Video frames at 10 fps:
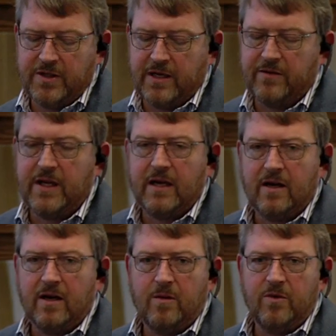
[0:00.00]
out that,
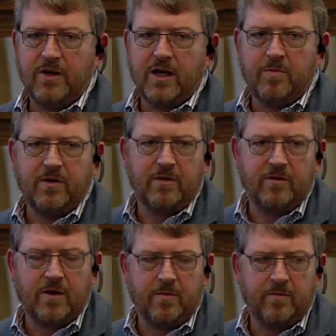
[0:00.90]
uh, with a couple
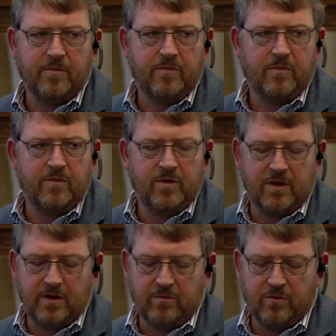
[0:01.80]
of
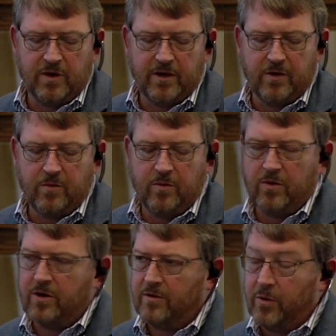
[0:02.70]
um, where to go
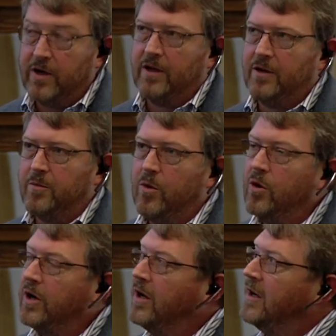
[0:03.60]
more, where to learn
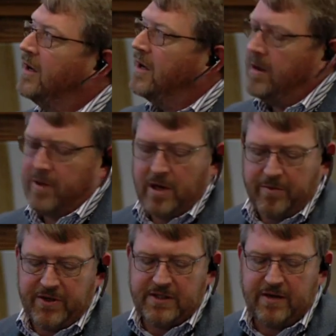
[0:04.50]
more. Um, a
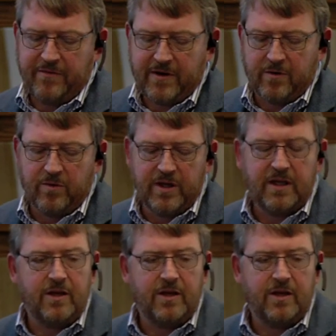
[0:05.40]
couple things I found a really